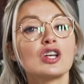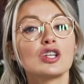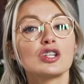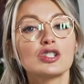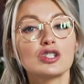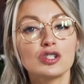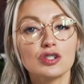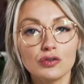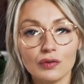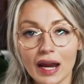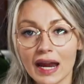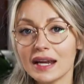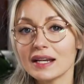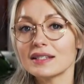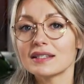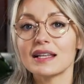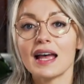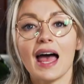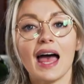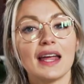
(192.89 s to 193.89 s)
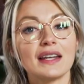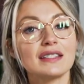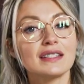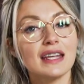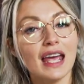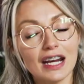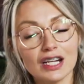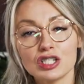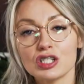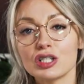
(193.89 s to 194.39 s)
strengths and
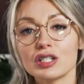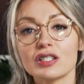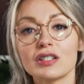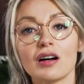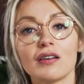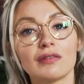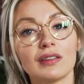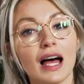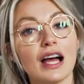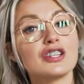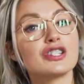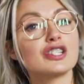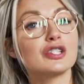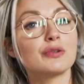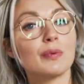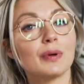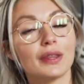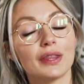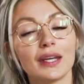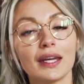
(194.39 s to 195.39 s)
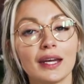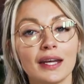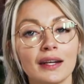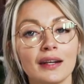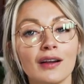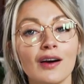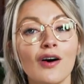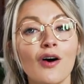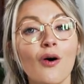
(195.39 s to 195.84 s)
textures of lashes within